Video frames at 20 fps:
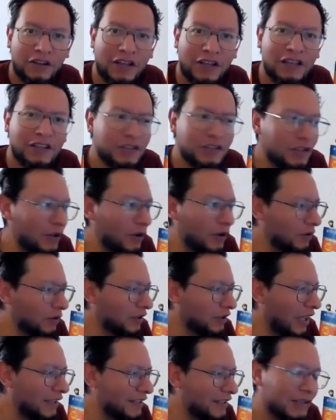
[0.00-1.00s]
Okay,
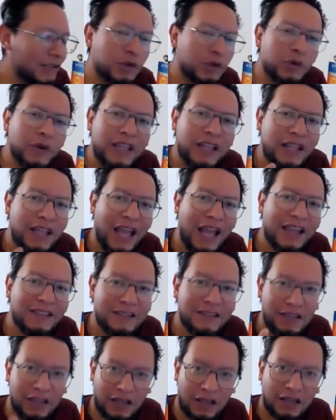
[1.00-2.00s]
so that's
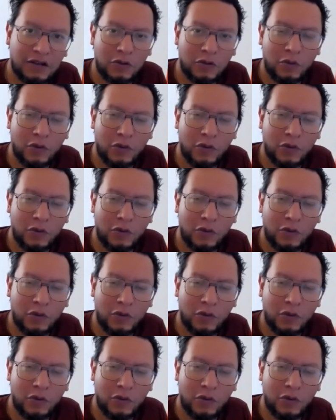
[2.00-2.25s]
recasting